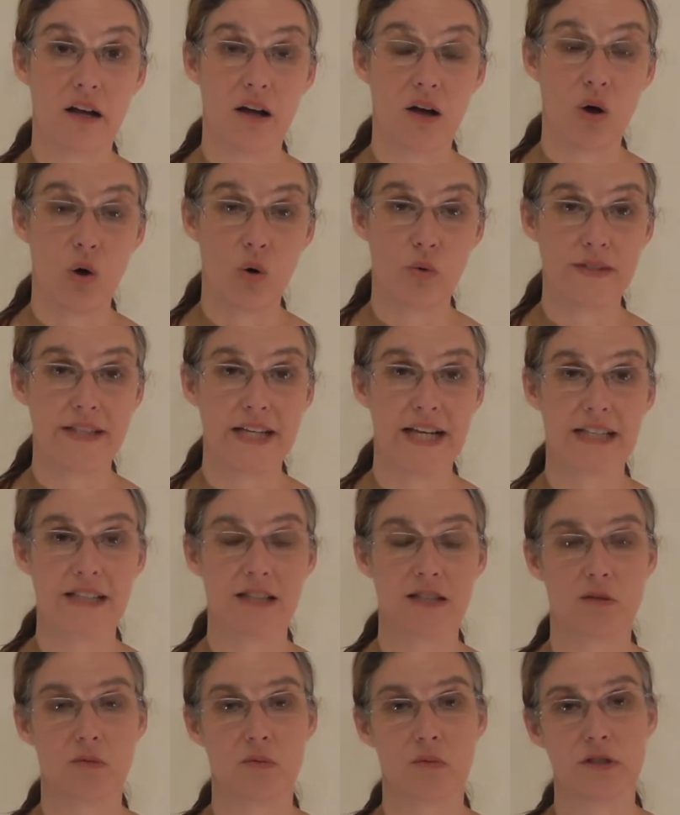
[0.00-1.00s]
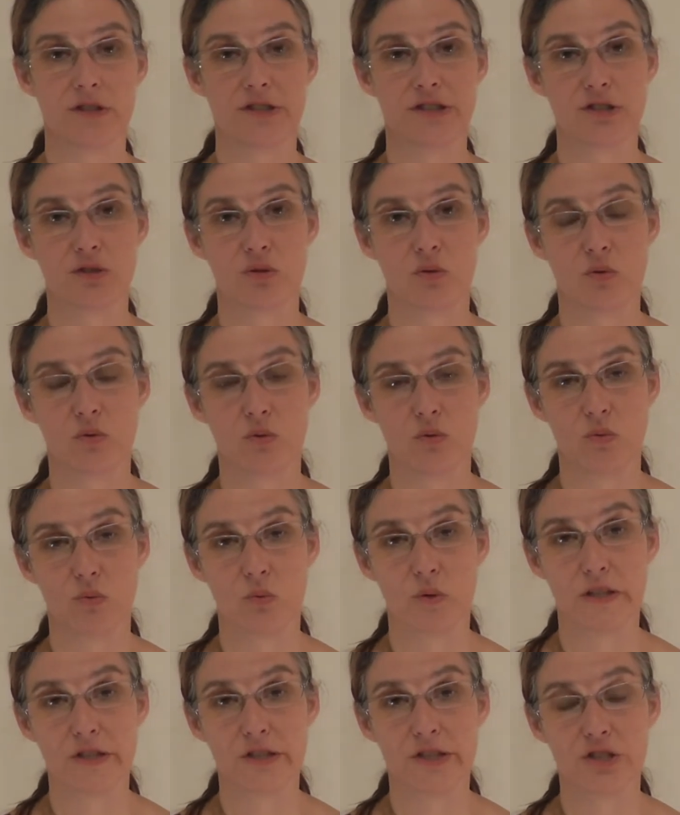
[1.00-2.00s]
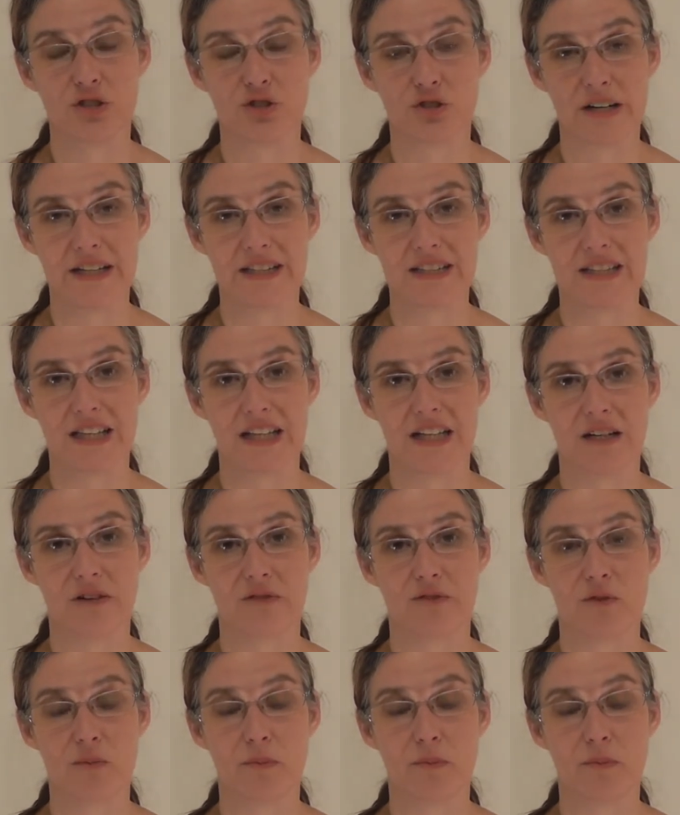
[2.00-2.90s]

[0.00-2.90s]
Old Testament, which is which is translated